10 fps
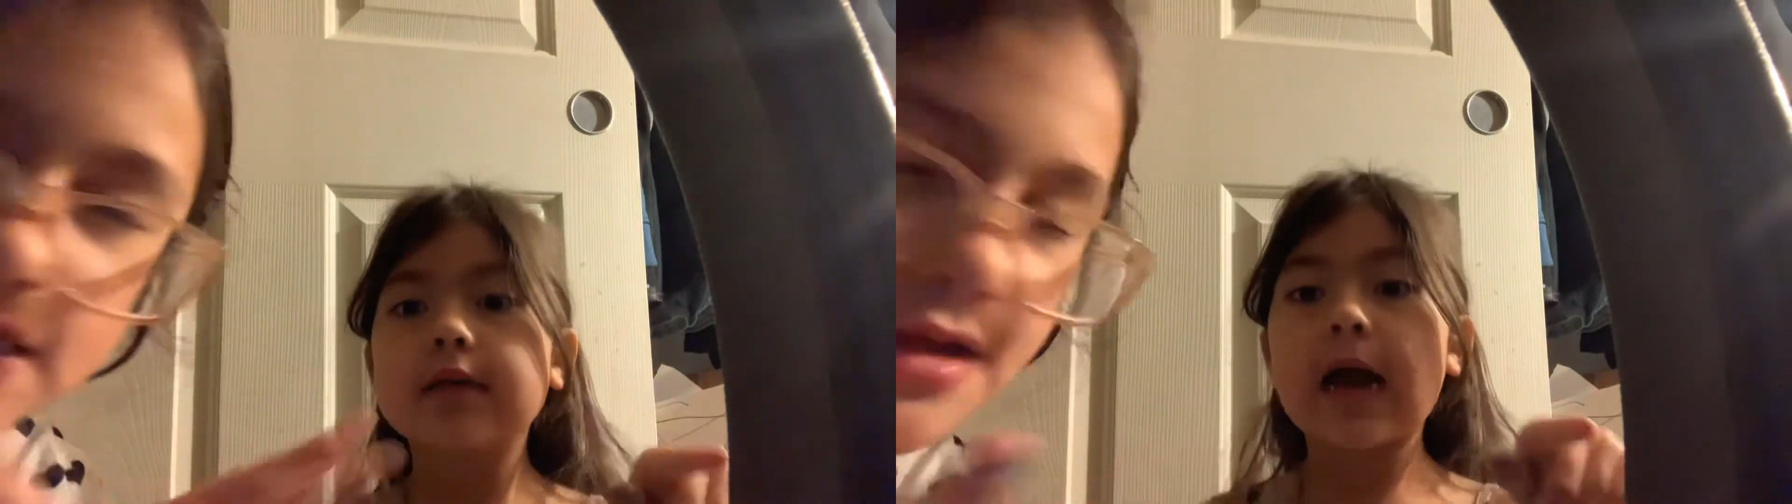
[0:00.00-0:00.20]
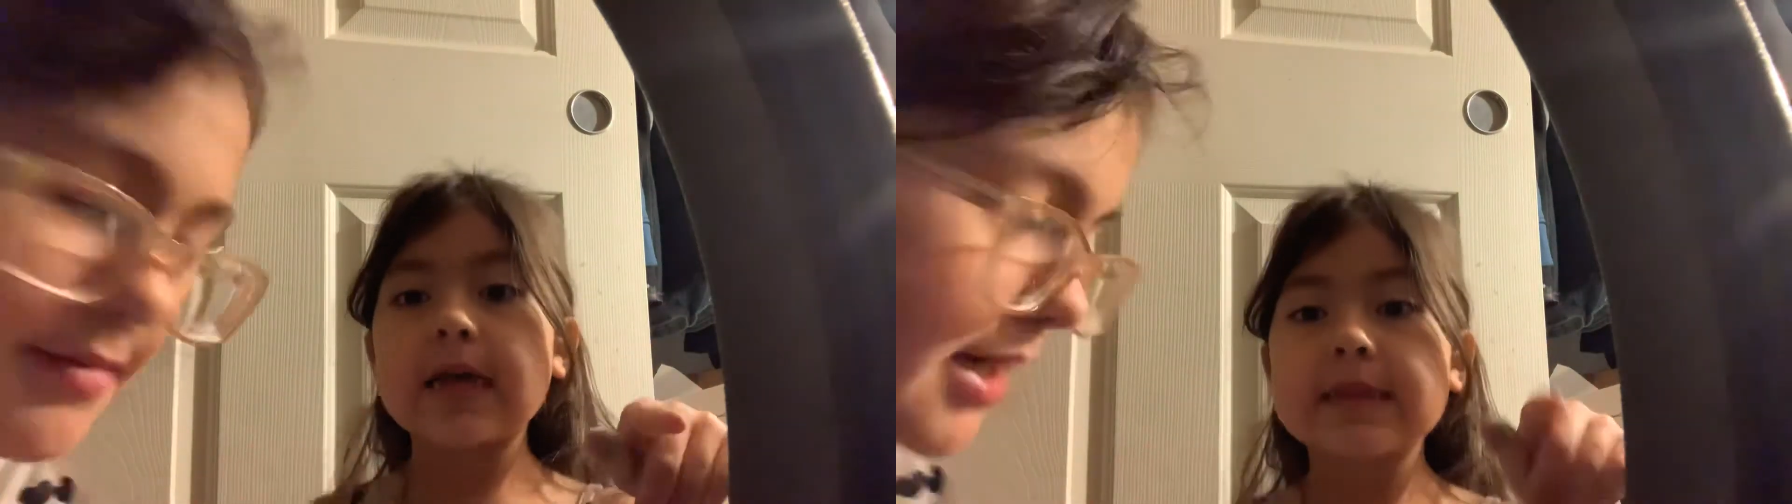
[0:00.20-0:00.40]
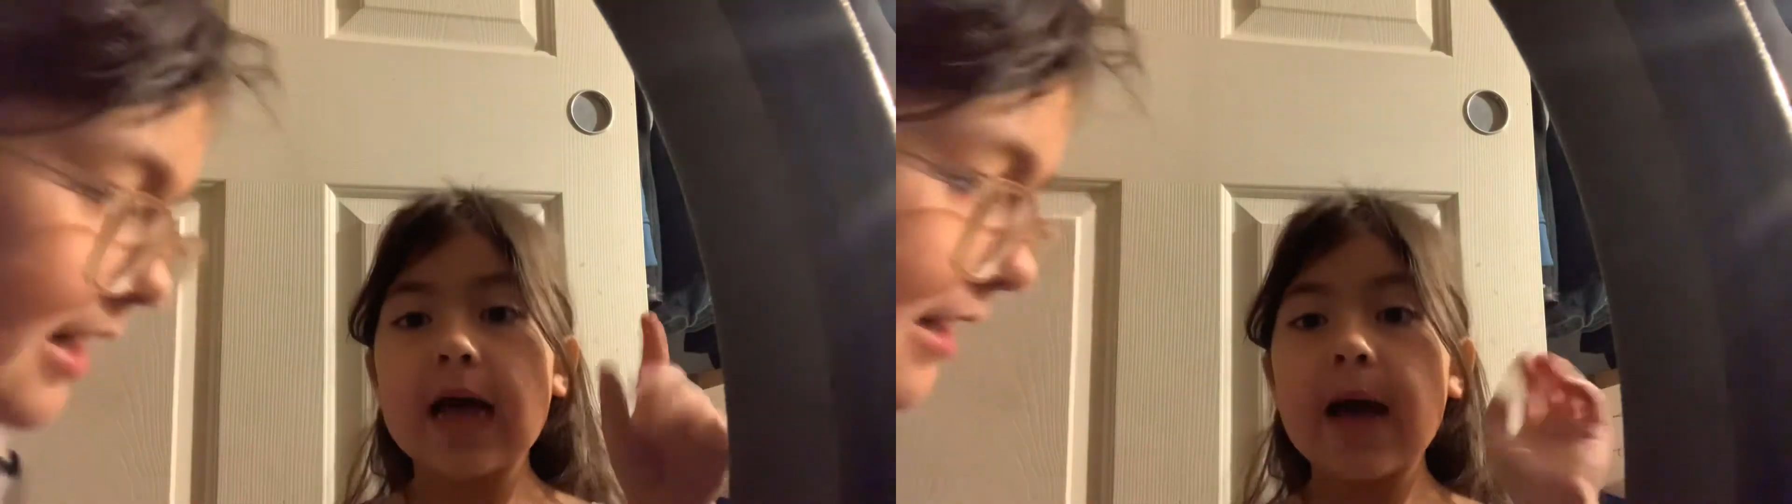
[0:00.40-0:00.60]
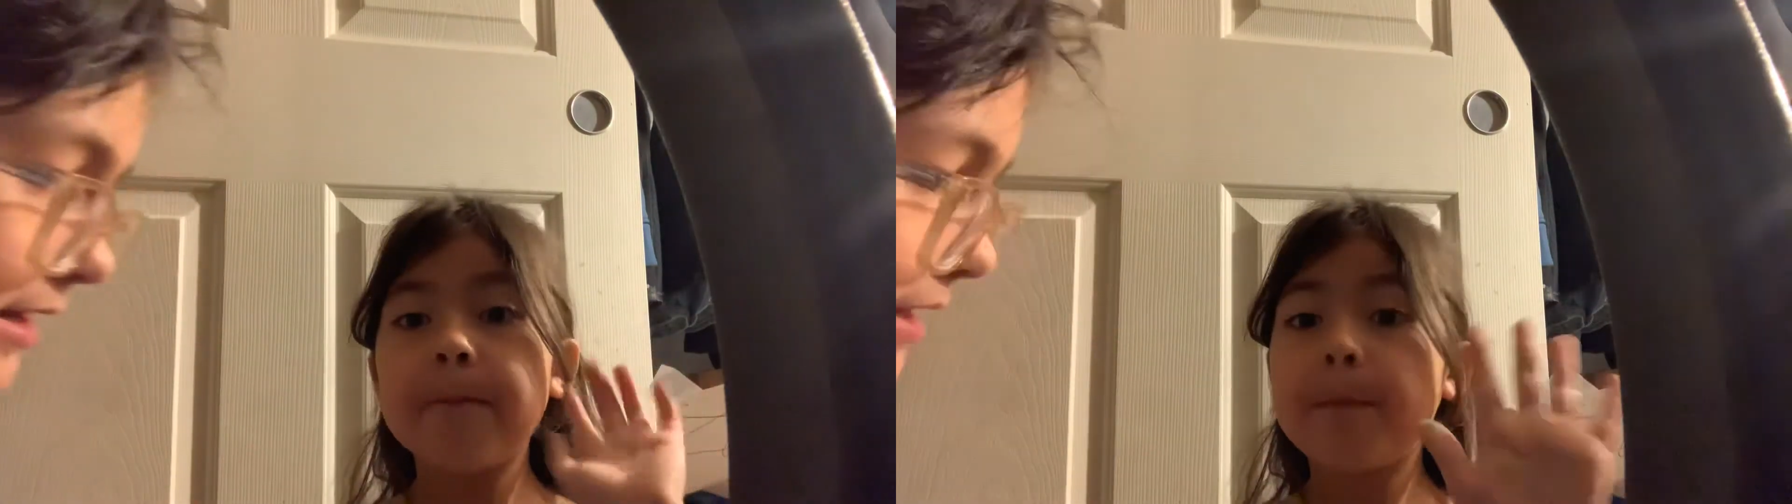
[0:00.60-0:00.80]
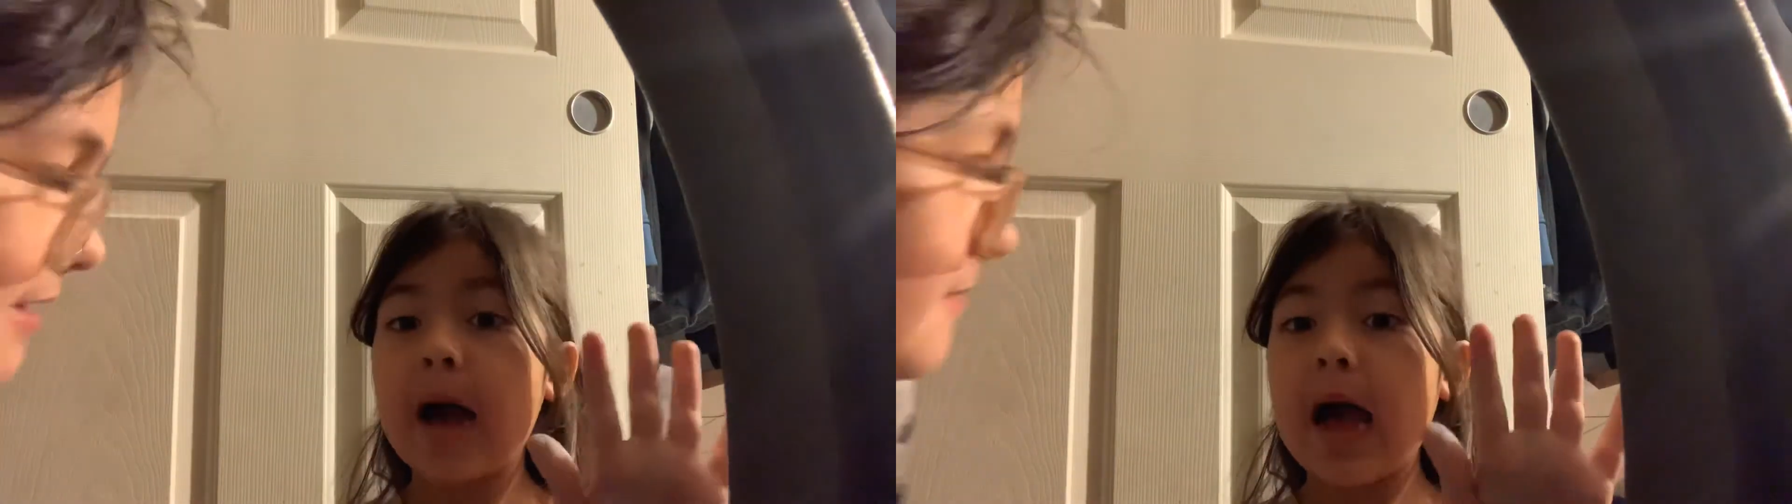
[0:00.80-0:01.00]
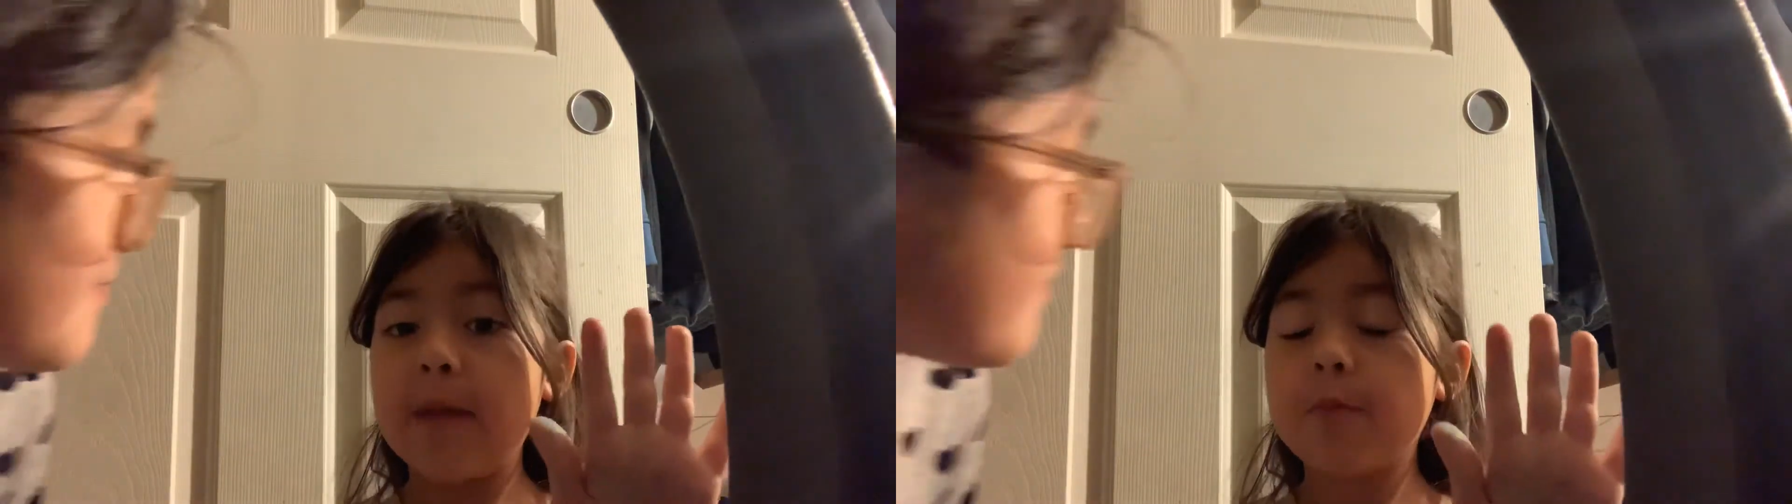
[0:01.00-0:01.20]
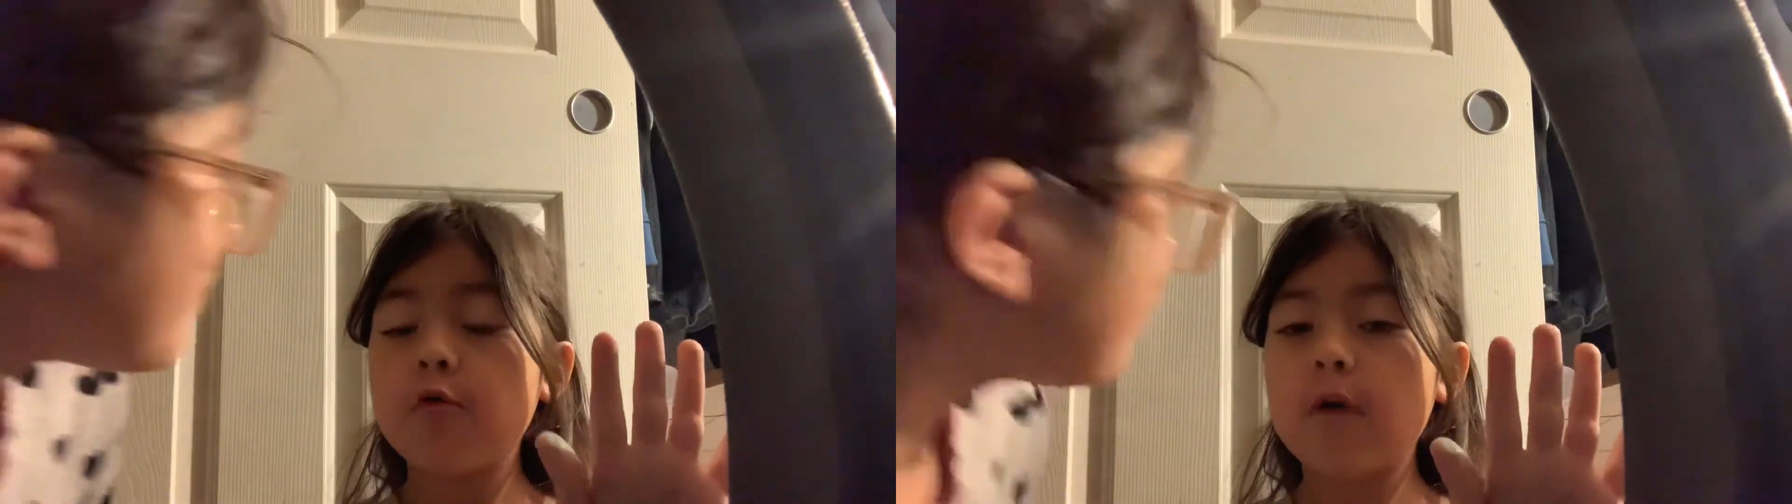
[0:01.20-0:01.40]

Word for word: guys, I'm five for